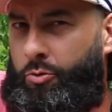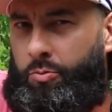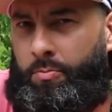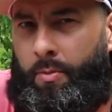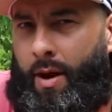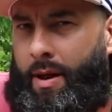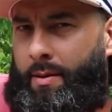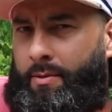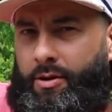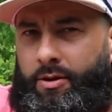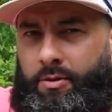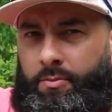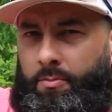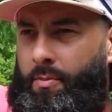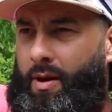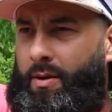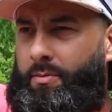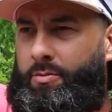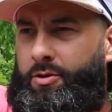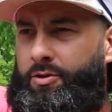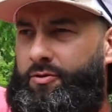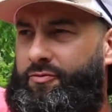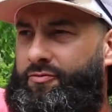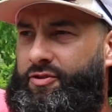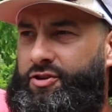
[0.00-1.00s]
Maybe
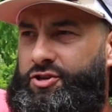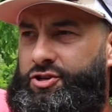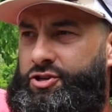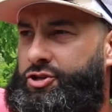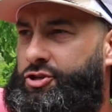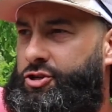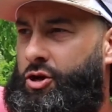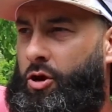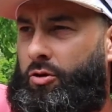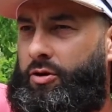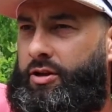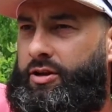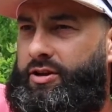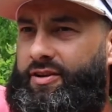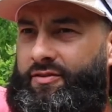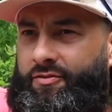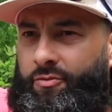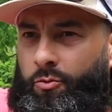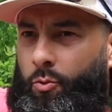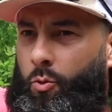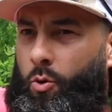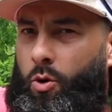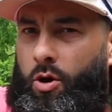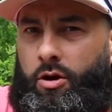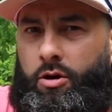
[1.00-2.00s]
you're fishing totally
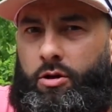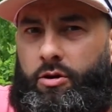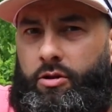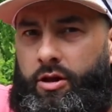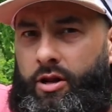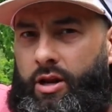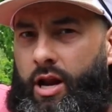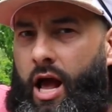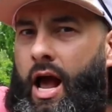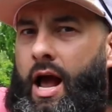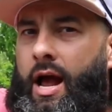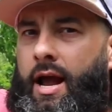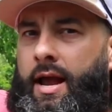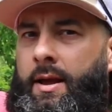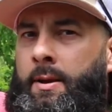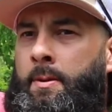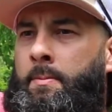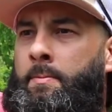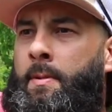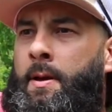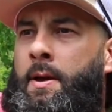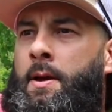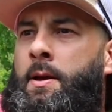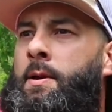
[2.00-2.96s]
different water than I am,